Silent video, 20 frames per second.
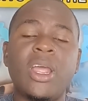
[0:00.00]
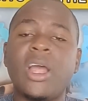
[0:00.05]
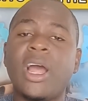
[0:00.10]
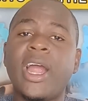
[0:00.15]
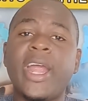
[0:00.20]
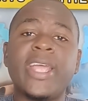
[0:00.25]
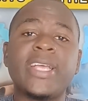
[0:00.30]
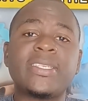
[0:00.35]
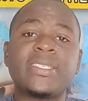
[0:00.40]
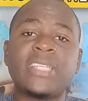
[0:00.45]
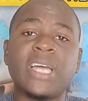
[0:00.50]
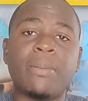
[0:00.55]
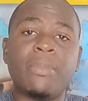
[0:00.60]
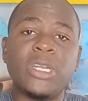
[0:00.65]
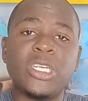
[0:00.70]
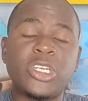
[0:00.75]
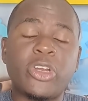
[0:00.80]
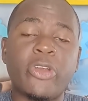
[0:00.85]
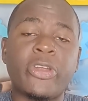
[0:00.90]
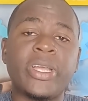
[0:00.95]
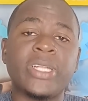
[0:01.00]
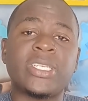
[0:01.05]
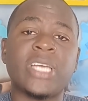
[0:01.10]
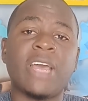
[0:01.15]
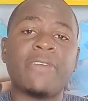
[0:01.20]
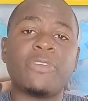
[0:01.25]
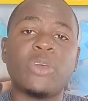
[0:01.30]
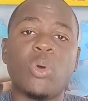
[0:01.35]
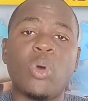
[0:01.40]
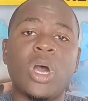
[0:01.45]
or established
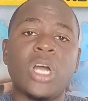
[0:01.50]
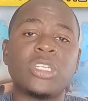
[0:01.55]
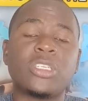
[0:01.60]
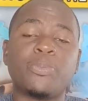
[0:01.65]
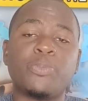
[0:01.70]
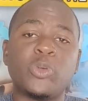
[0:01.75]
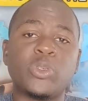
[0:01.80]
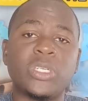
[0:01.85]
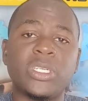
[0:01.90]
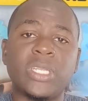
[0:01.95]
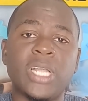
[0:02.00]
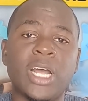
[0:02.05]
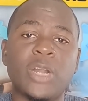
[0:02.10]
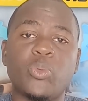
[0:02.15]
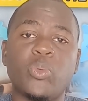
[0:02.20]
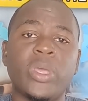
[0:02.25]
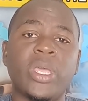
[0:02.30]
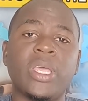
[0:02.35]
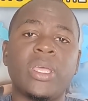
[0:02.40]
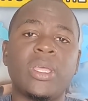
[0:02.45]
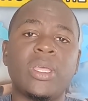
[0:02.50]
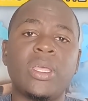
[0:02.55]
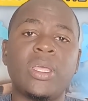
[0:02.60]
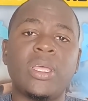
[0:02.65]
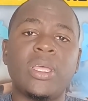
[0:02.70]
cricketer, if you want to put it that way.